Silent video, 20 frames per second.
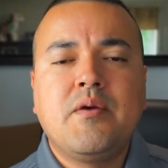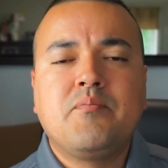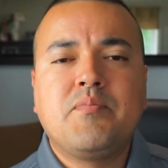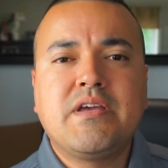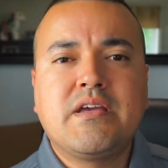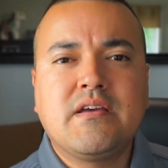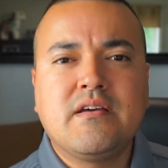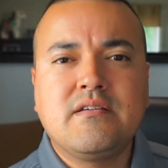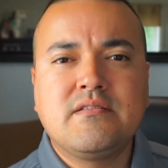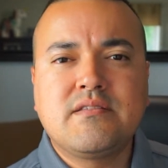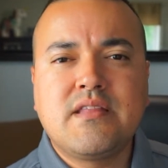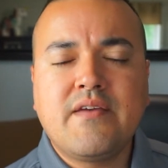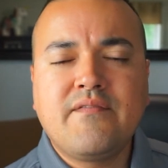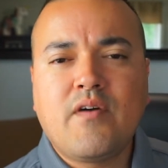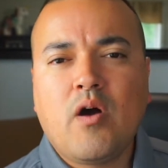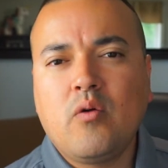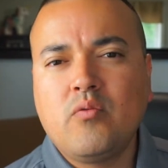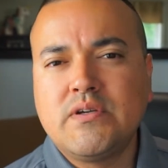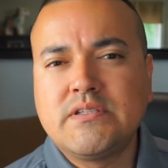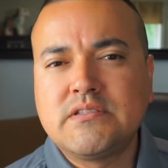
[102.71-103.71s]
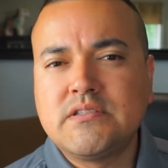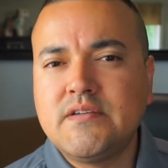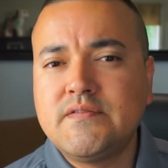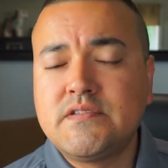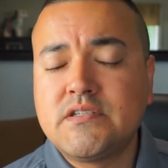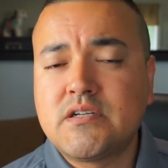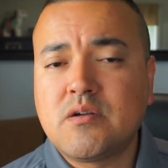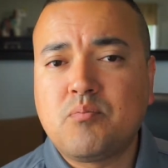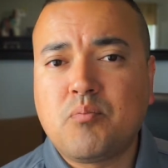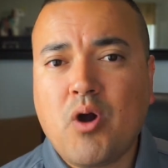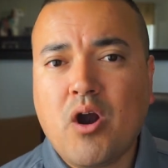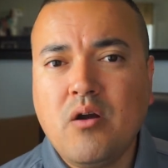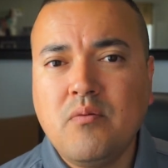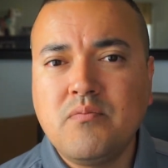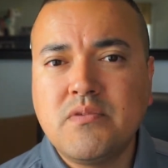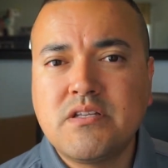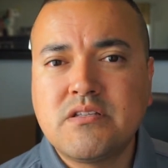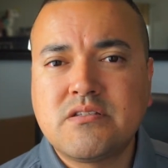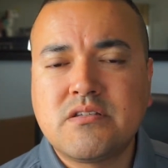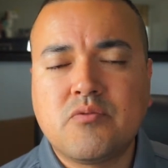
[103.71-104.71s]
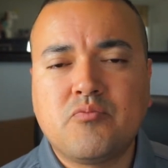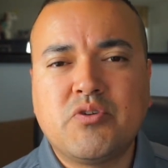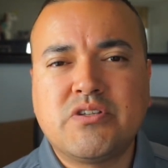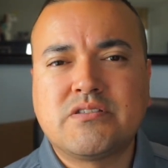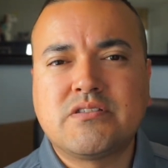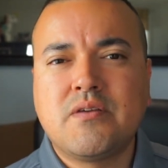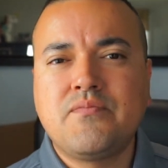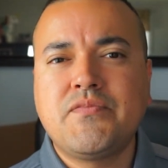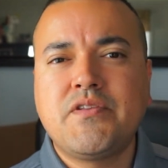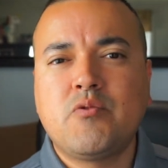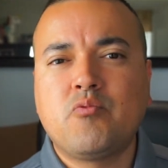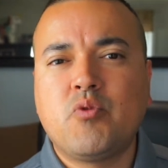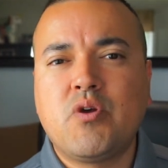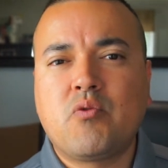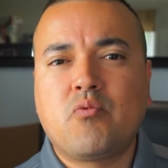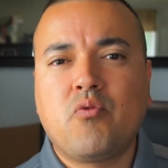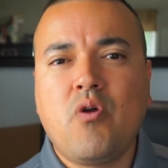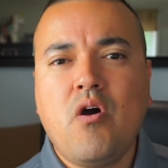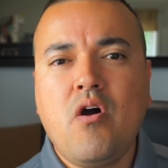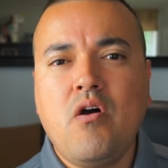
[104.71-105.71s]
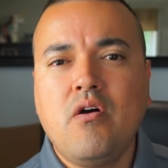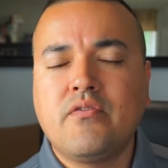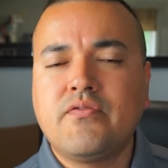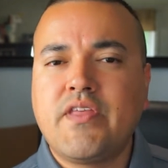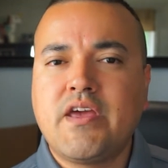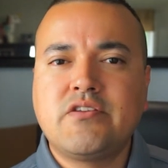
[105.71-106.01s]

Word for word: Because they've always lived in apartments and when something went wrong,